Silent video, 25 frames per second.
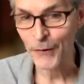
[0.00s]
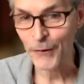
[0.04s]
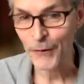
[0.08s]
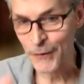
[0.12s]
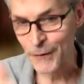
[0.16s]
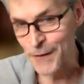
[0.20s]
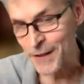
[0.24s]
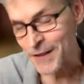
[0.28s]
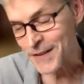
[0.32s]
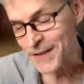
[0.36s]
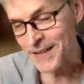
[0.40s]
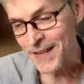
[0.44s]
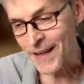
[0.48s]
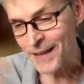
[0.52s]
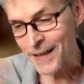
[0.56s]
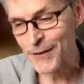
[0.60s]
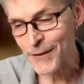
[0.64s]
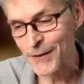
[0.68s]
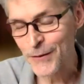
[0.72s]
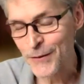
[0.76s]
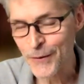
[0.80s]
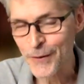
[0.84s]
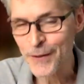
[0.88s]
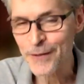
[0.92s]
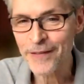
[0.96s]
So this next
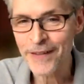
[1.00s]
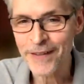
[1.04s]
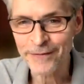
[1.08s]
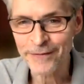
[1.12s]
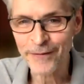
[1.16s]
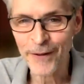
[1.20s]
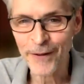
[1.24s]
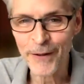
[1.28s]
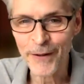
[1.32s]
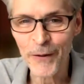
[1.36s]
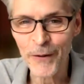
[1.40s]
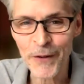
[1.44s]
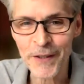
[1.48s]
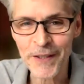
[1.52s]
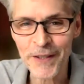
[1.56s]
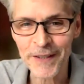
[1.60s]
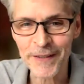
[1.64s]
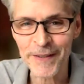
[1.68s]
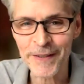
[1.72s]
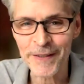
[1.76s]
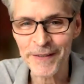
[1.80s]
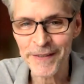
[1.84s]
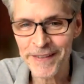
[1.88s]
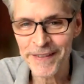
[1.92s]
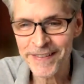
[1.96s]
tournament,
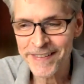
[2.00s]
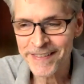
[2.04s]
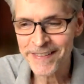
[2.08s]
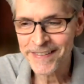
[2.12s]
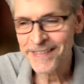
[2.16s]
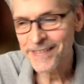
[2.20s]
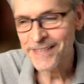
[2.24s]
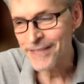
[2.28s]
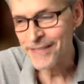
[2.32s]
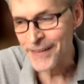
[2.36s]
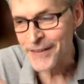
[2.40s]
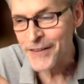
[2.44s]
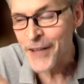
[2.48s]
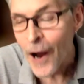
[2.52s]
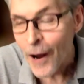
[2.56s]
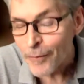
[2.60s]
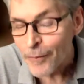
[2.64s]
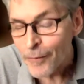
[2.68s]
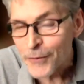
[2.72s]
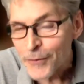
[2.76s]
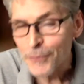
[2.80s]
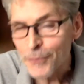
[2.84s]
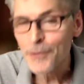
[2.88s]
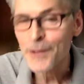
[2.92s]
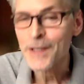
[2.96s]
the
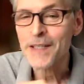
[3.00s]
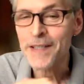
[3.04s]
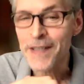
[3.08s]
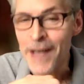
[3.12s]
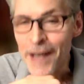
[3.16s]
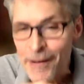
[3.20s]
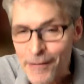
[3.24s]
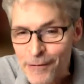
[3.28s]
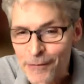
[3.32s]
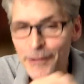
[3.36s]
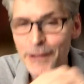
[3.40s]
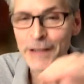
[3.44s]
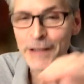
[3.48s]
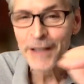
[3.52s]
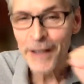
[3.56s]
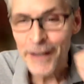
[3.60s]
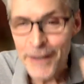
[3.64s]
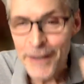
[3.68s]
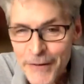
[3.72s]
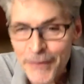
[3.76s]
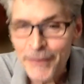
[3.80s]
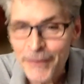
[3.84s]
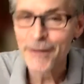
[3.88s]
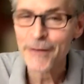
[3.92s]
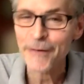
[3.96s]
top 3 in every
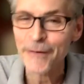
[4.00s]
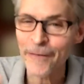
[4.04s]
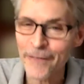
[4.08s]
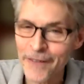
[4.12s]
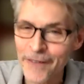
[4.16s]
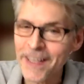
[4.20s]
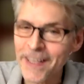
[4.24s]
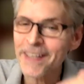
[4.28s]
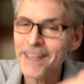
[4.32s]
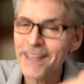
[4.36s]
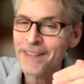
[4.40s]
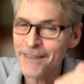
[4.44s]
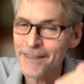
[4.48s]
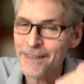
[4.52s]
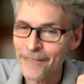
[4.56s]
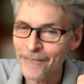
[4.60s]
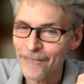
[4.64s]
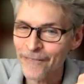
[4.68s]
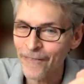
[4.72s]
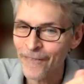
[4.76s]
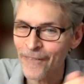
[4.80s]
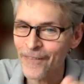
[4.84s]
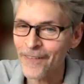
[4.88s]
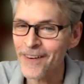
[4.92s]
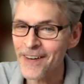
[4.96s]
country will get an
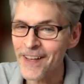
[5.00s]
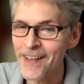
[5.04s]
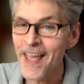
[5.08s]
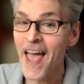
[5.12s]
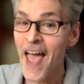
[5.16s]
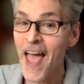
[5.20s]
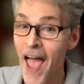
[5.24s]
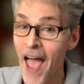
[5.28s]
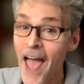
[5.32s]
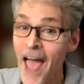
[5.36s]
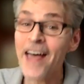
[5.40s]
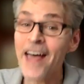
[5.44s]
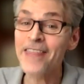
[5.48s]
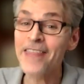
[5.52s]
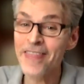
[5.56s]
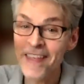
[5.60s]
award, and